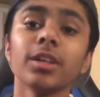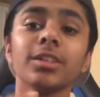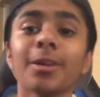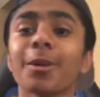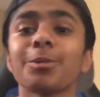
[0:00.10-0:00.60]

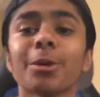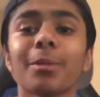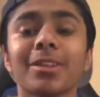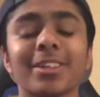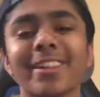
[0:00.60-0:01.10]
Yo guys, welcome
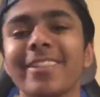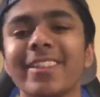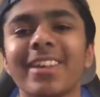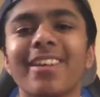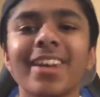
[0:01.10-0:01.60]
back to another
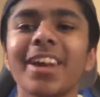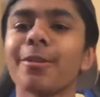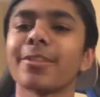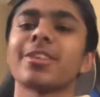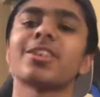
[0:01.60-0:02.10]
video here
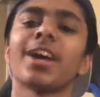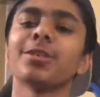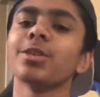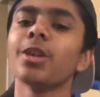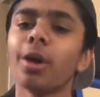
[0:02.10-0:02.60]
on the
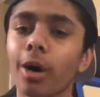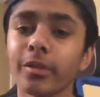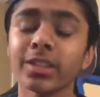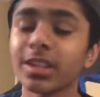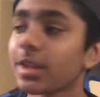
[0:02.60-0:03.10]
channel.
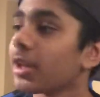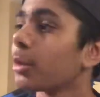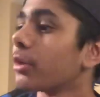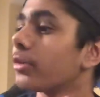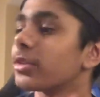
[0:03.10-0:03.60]
Obviously,
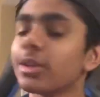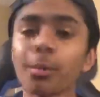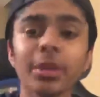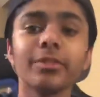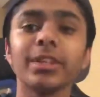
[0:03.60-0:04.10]
there were so
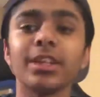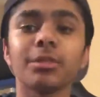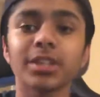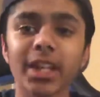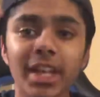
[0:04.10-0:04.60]
many
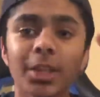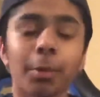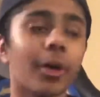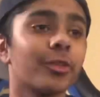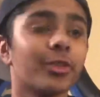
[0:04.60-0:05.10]
videos in the
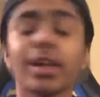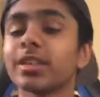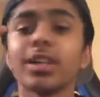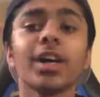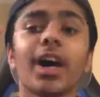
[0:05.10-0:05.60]
past few days.
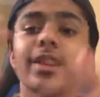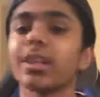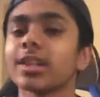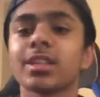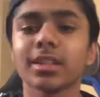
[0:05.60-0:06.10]
I
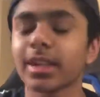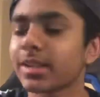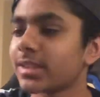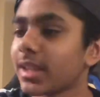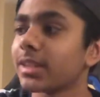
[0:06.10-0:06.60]
think this is like
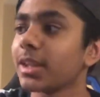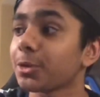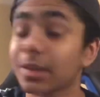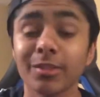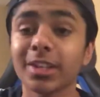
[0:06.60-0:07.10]
16 or
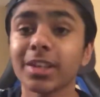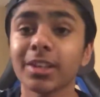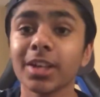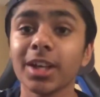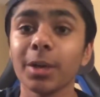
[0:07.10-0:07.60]
17,
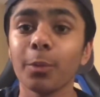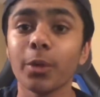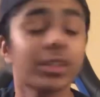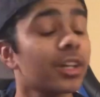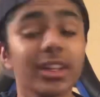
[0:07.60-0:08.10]

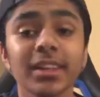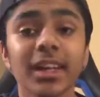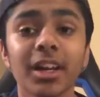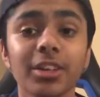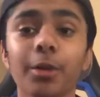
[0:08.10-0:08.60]
which I didn't
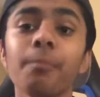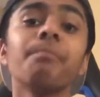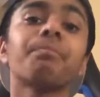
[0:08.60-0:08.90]
think I'd do.